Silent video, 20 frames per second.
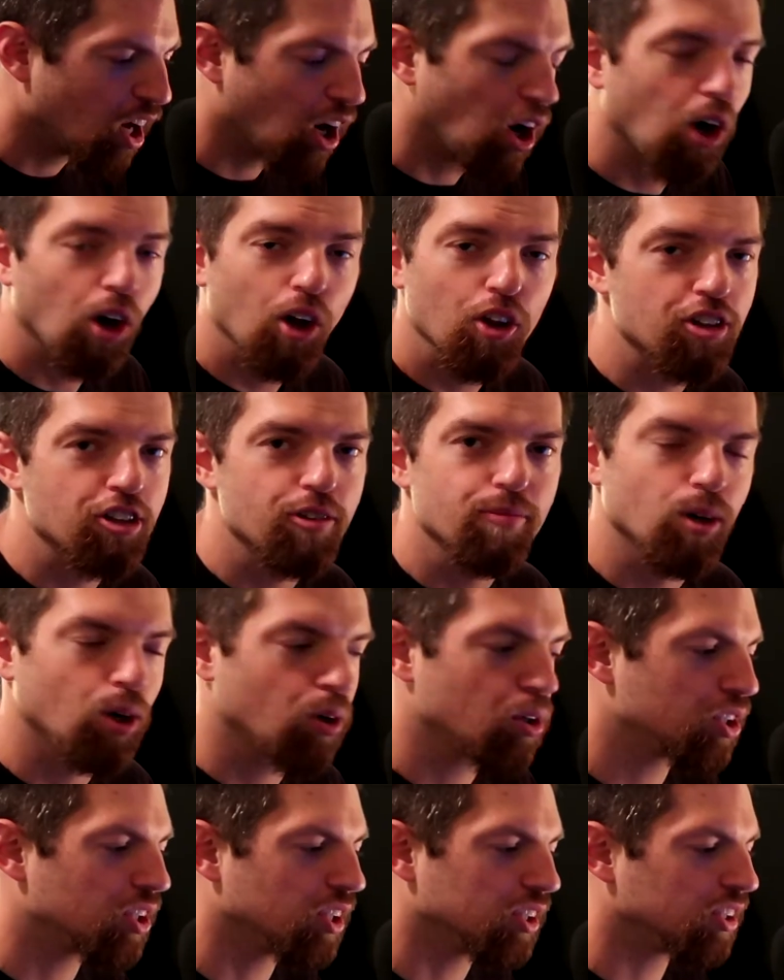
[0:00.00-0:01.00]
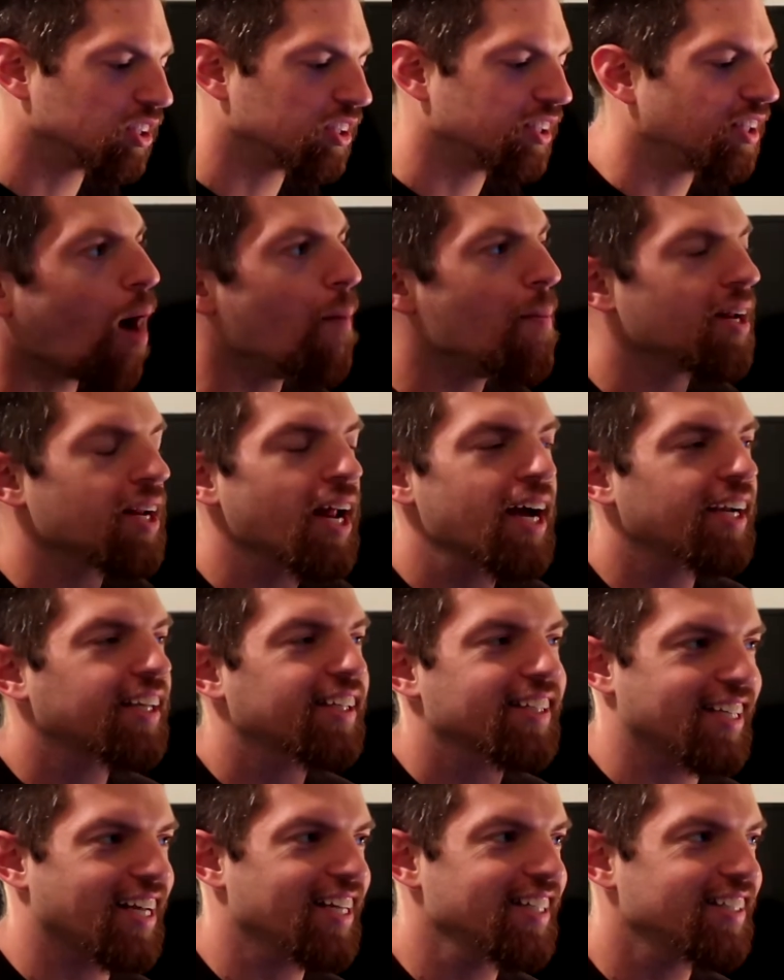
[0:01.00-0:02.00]
all the emotions. I mean, I
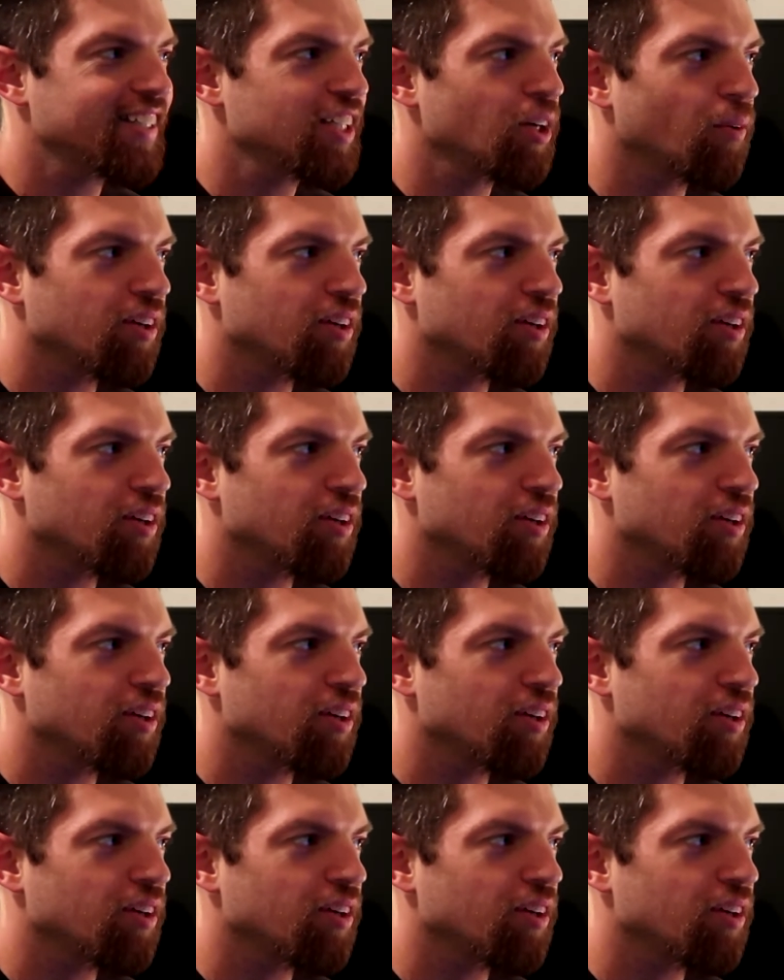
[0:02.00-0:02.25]
sensed it